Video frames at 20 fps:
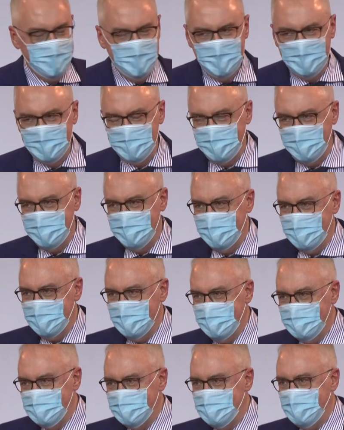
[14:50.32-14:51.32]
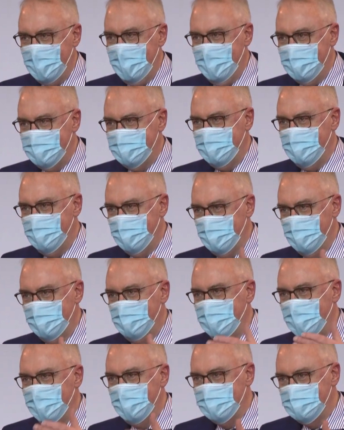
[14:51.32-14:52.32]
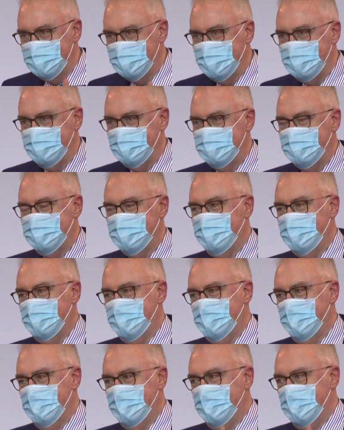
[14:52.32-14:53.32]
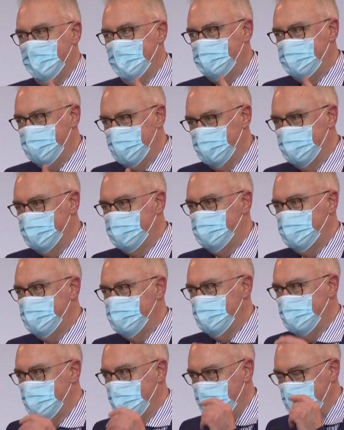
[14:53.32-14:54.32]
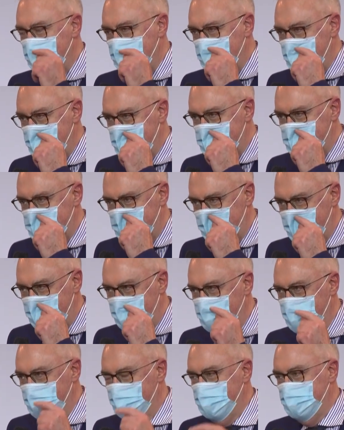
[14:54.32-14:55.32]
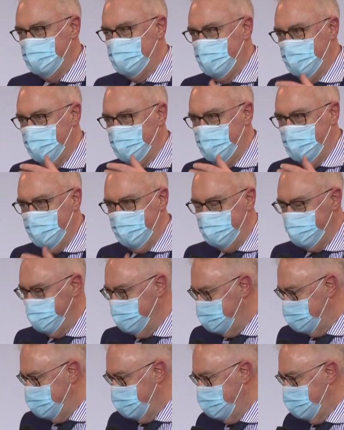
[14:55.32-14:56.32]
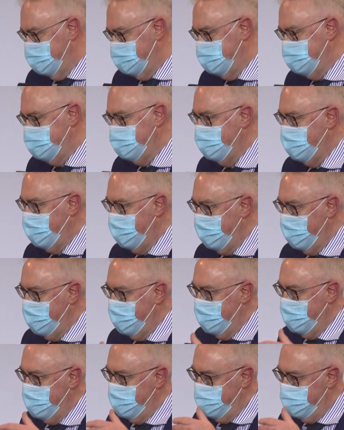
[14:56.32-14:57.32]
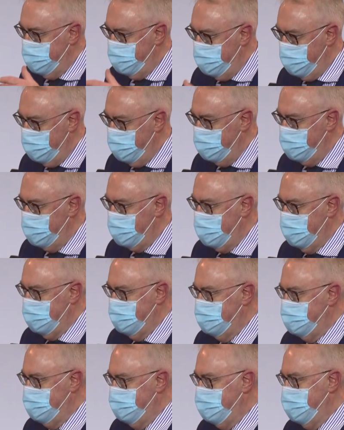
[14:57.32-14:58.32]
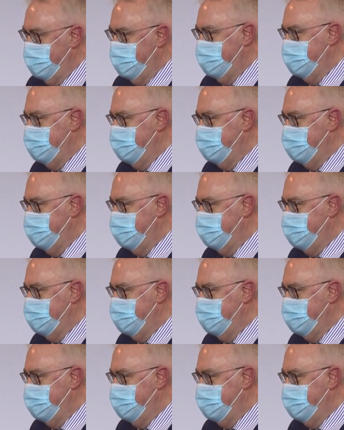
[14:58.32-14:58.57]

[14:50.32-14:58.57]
So I think this health in all policies approach is really one which I would emphasize for the cancer plan.